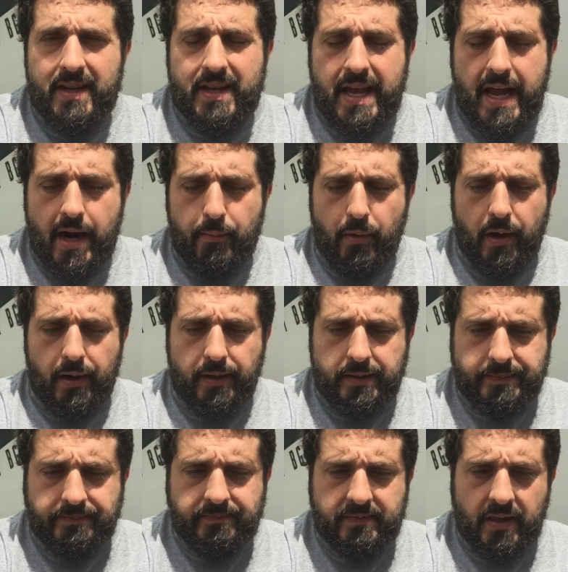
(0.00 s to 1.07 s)
camera.
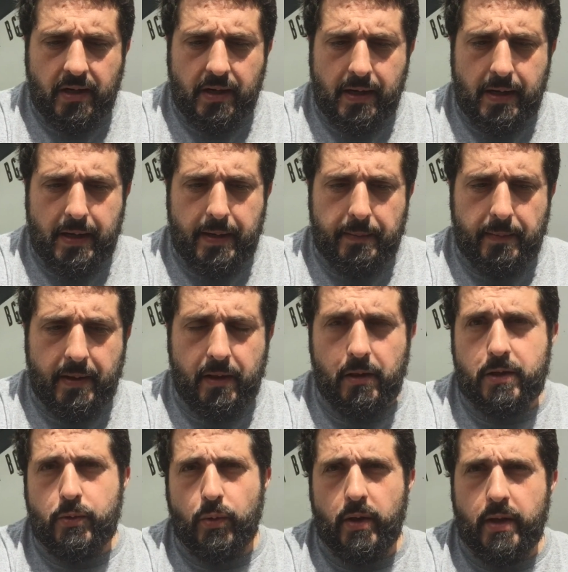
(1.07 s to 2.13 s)
It
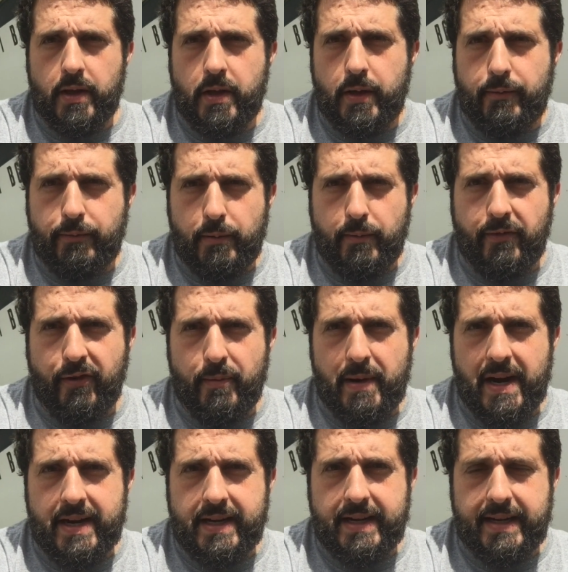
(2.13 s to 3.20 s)
looked really good for
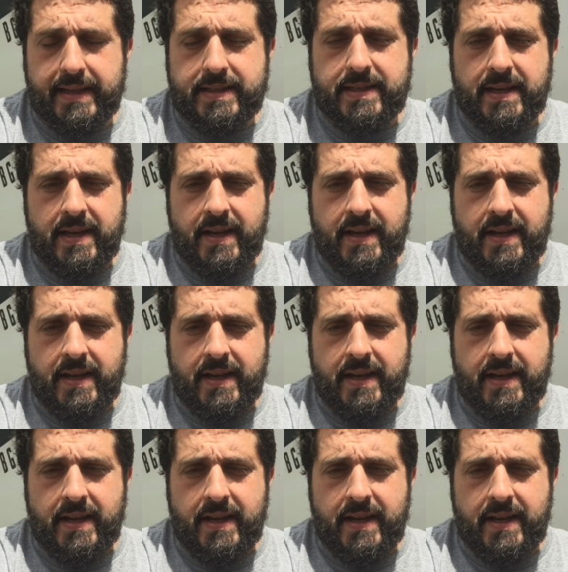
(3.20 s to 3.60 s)
my needs.